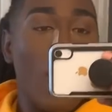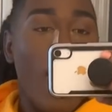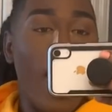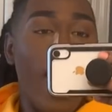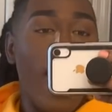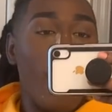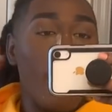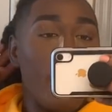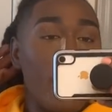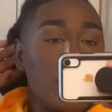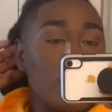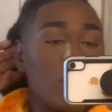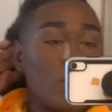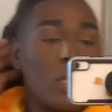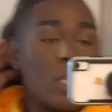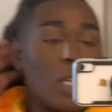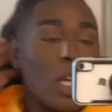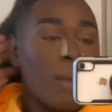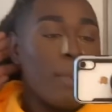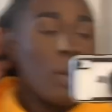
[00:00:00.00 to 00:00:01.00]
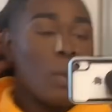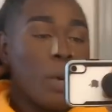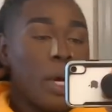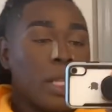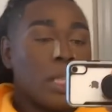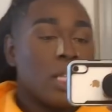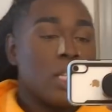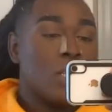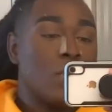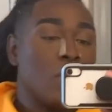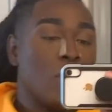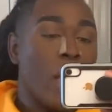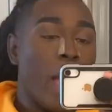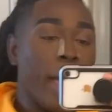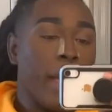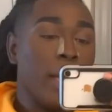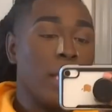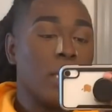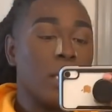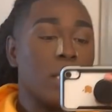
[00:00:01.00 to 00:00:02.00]
I am basically just gonna be wearing this
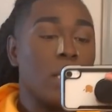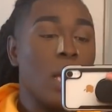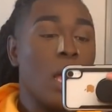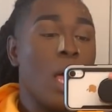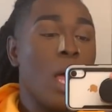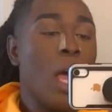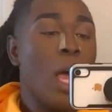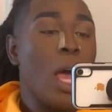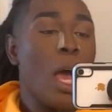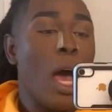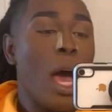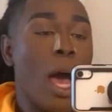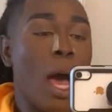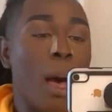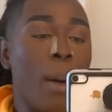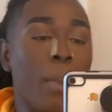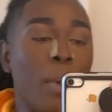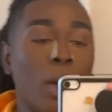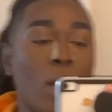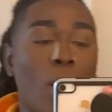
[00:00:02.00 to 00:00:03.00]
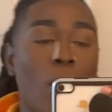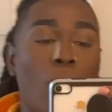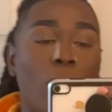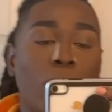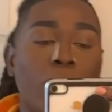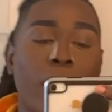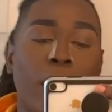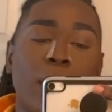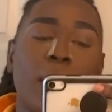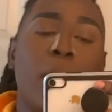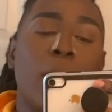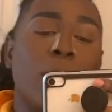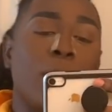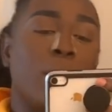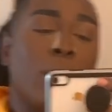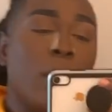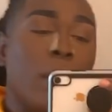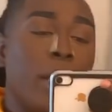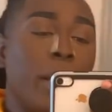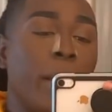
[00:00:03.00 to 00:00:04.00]
giant um, gold like yellow
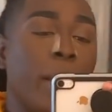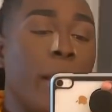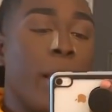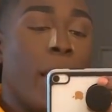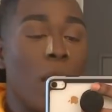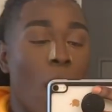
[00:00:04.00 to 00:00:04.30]
hoodie.